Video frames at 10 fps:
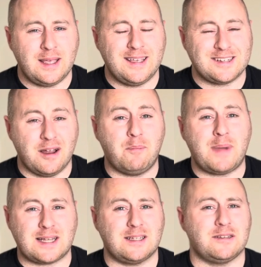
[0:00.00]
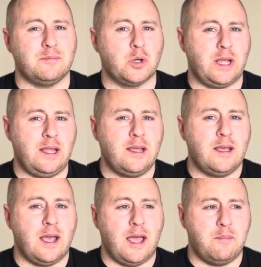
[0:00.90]
It's not masses of money,
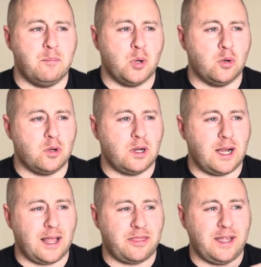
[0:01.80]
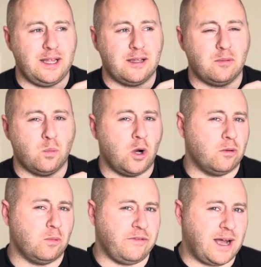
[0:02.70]
but I think
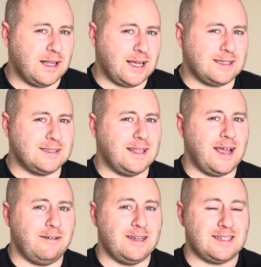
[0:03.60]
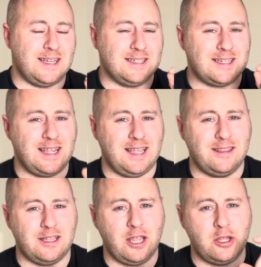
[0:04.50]
what we've highlighted there is it's key
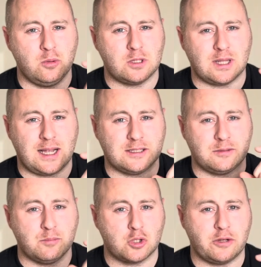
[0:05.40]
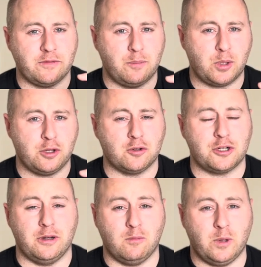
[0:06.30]
that you utilize as much of the
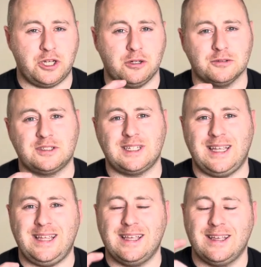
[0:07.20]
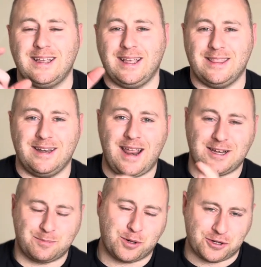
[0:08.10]
production, which you'll see in the
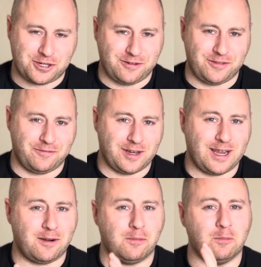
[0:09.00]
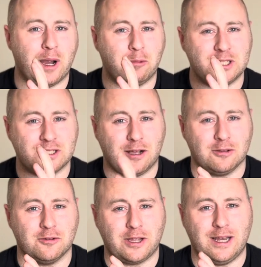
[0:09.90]
next portion of the video where we start
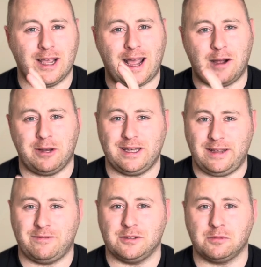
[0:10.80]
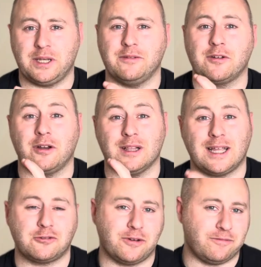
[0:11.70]
looking at how it differs when you've got an
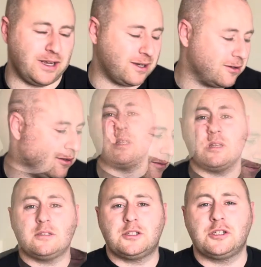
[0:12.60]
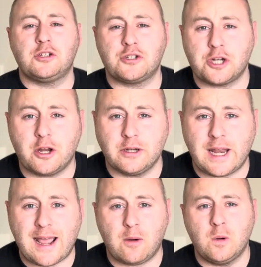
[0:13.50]
electric vehicle. To touch on
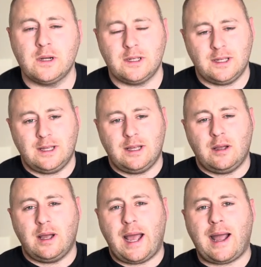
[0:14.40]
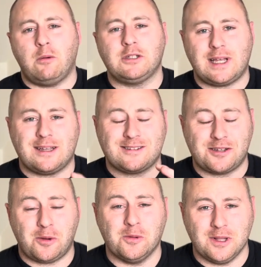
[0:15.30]
now, how has our
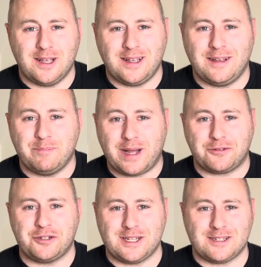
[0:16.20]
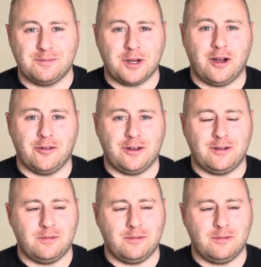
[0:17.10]
solar and battery system gone?